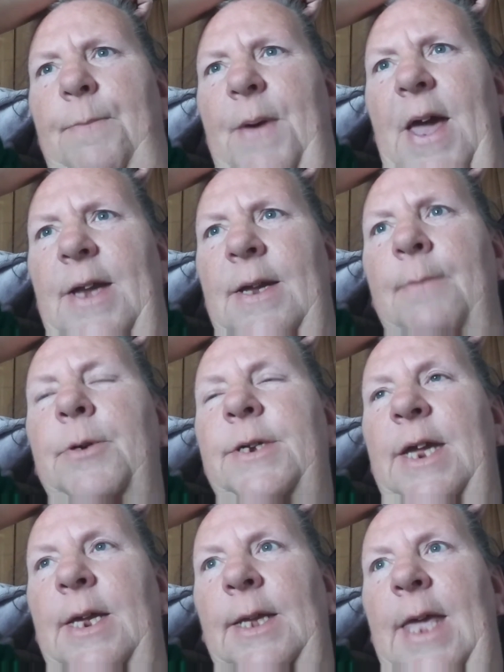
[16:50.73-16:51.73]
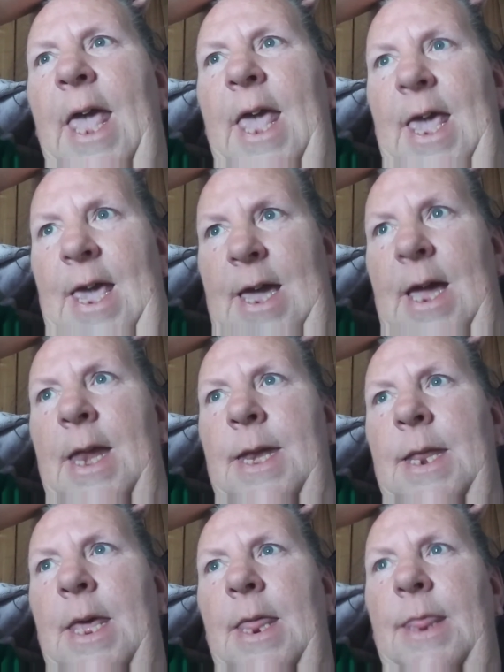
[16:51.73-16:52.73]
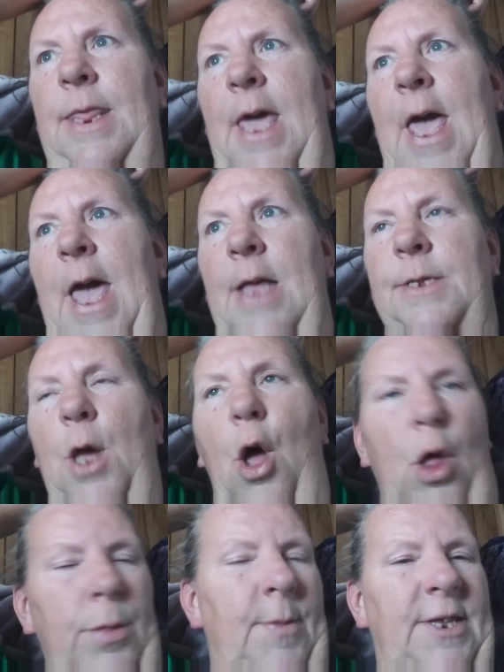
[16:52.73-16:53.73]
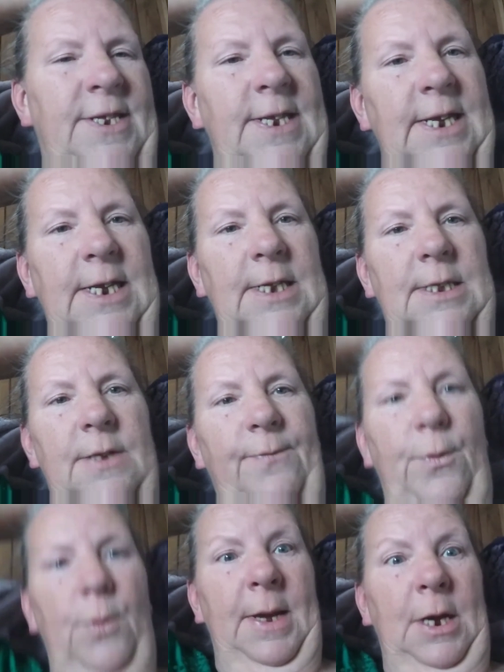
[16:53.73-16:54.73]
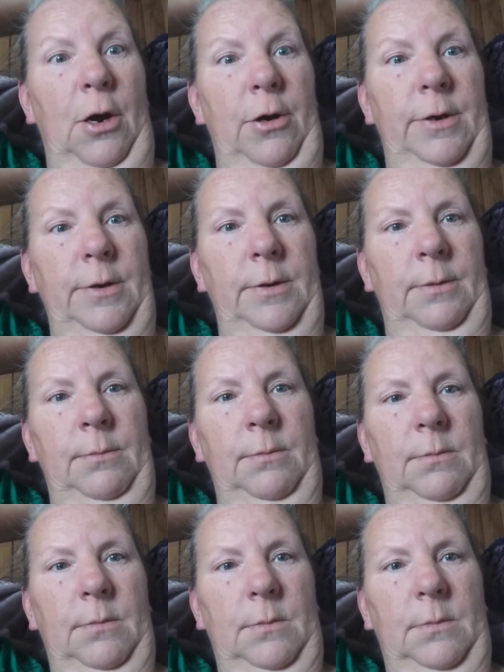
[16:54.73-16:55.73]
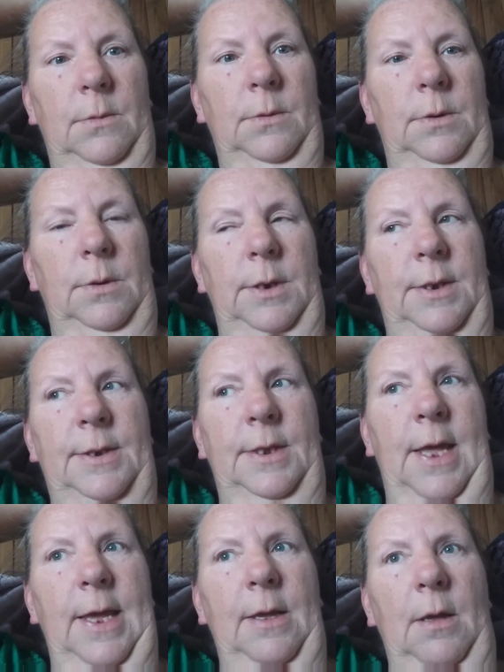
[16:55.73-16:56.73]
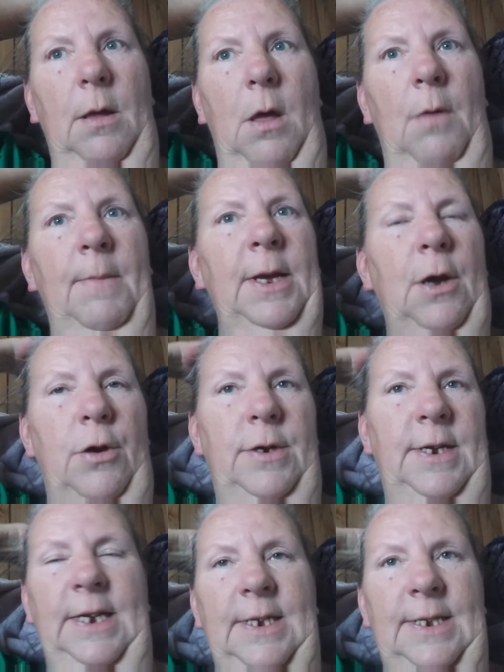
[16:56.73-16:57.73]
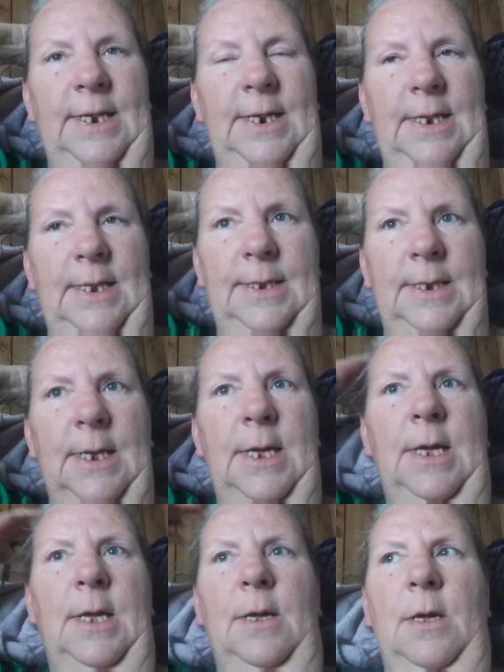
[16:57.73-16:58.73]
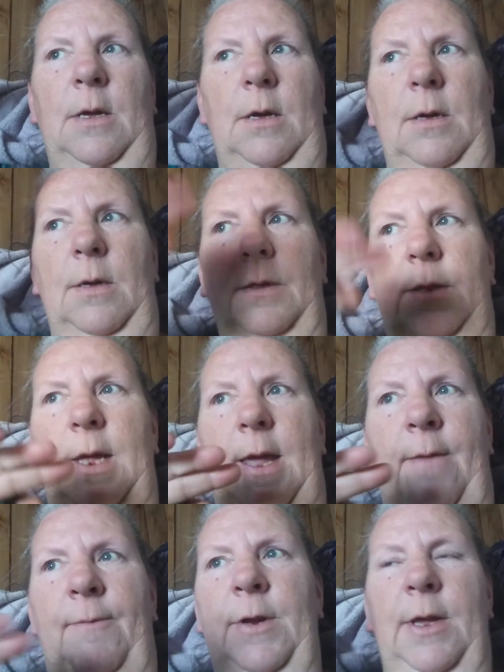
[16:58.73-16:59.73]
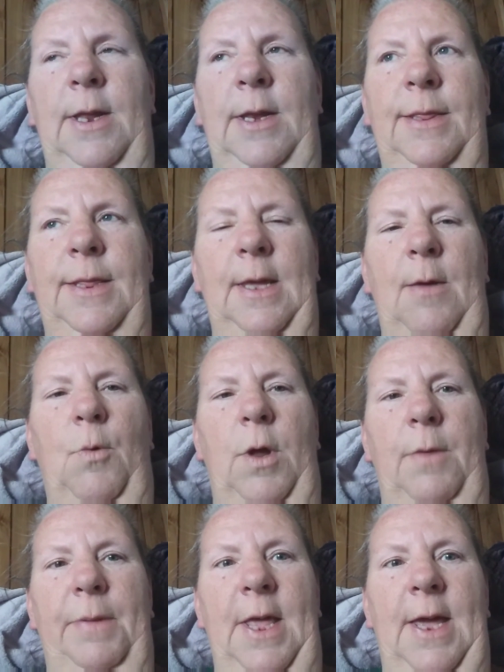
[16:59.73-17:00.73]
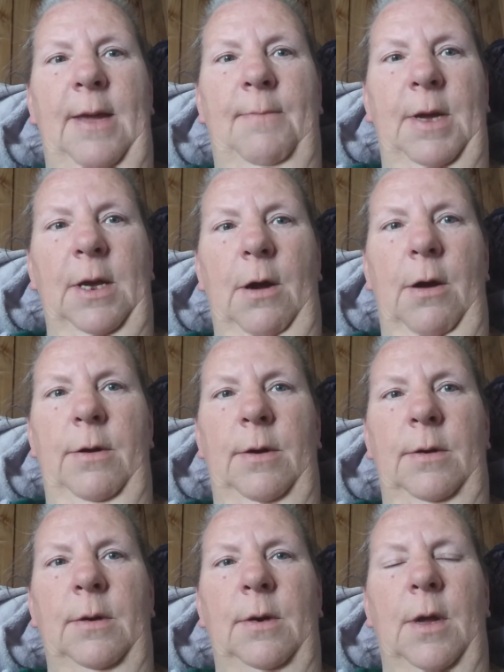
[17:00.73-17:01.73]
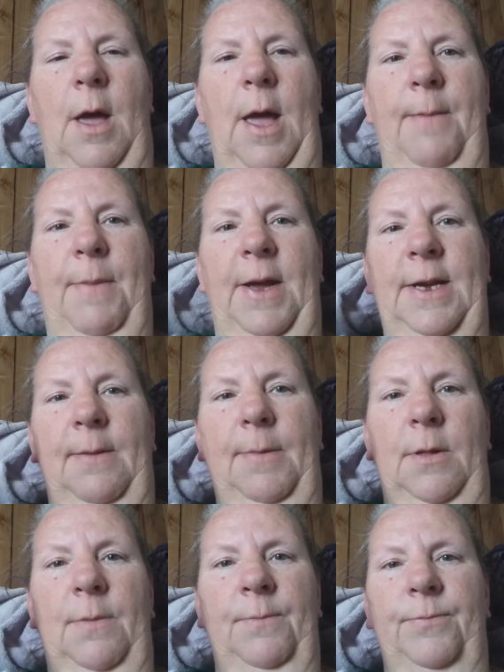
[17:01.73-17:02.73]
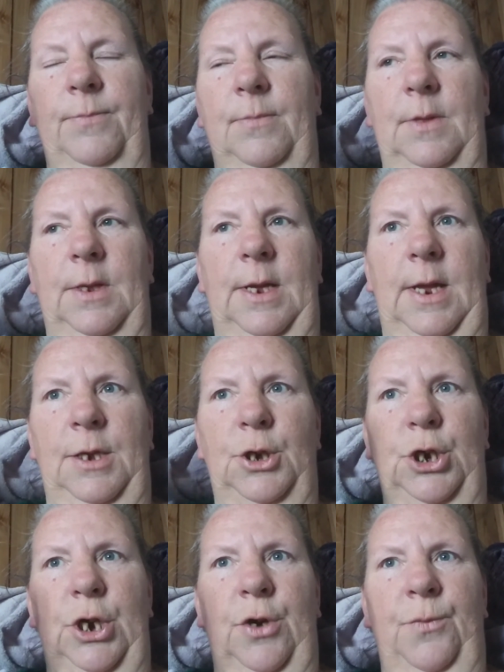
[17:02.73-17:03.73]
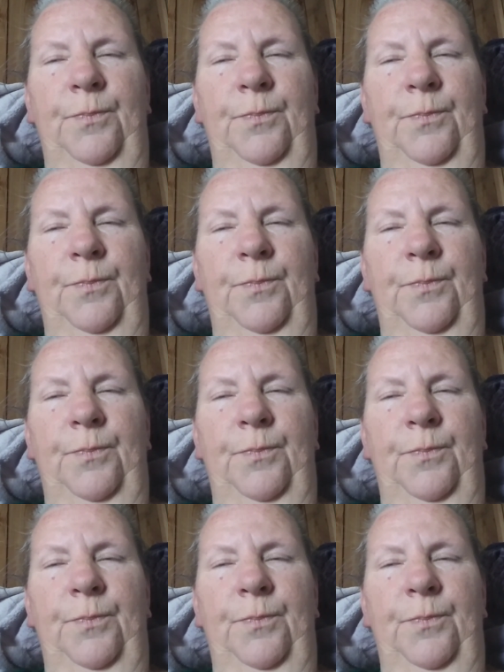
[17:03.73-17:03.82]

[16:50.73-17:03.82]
number 10 can that has all my seeds for my garden. It's like all my gardening seeds. Anything I want to plant in my garden, I buy double each year,